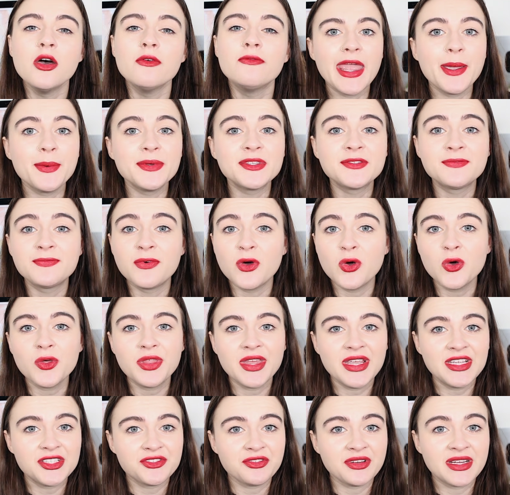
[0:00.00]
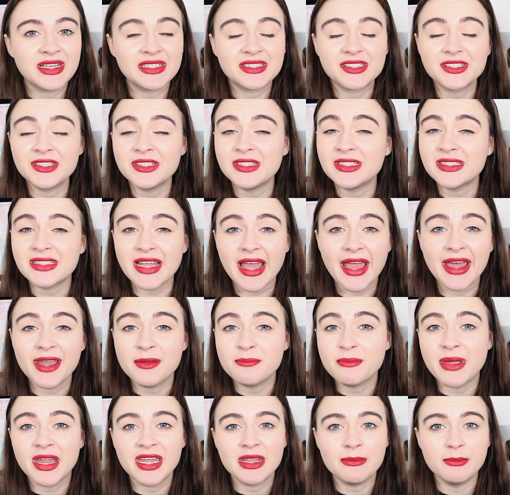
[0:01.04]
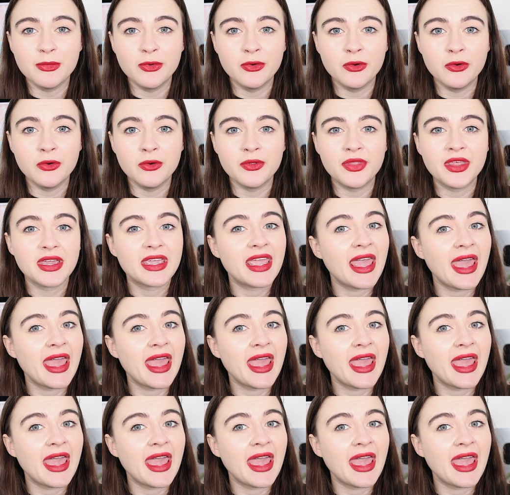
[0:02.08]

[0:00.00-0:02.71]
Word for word: It was for these reasons and many more that